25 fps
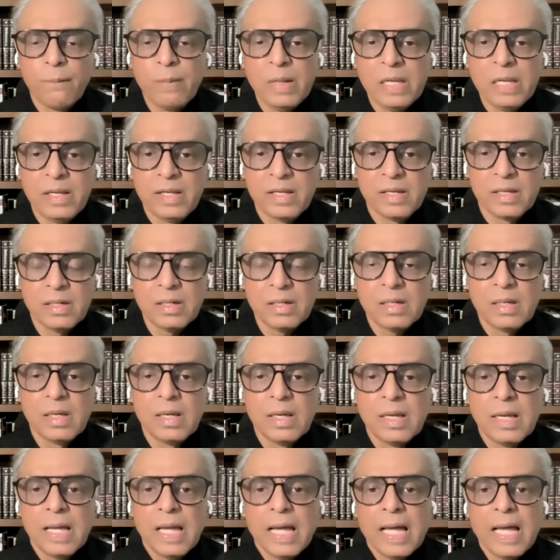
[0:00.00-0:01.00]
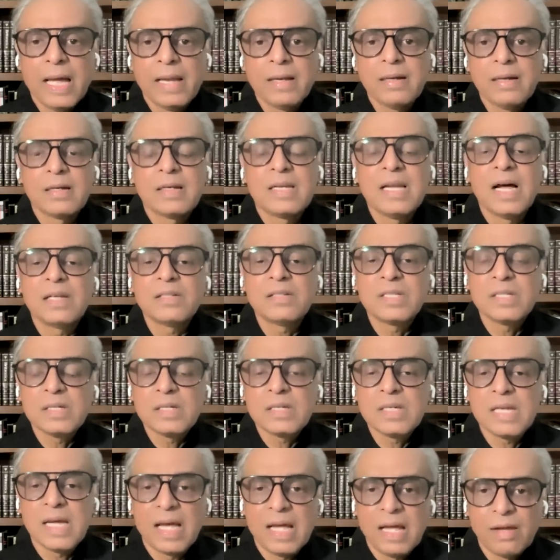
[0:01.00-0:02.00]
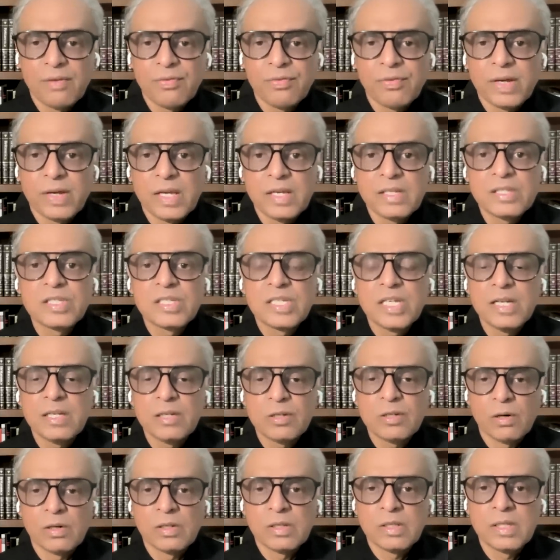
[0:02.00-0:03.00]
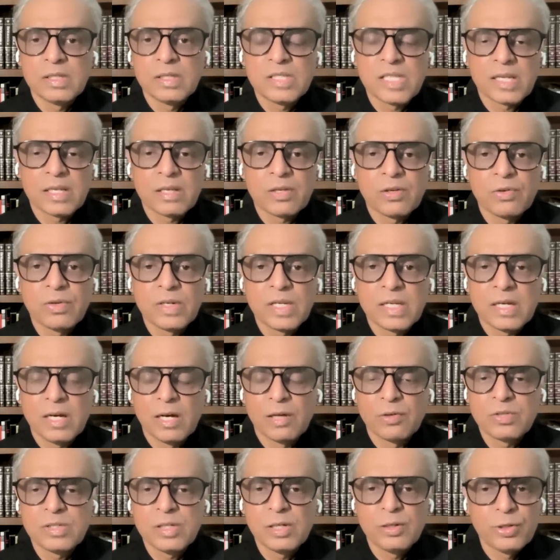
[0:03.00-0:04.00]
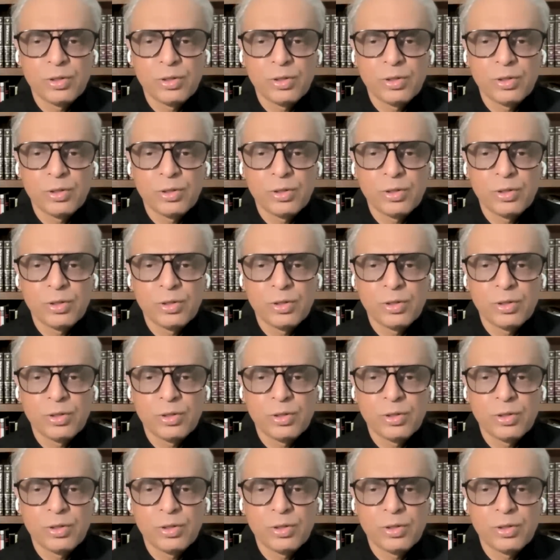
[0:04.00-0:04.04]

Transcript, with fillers: billion and doesn't have a seat on the Security Council?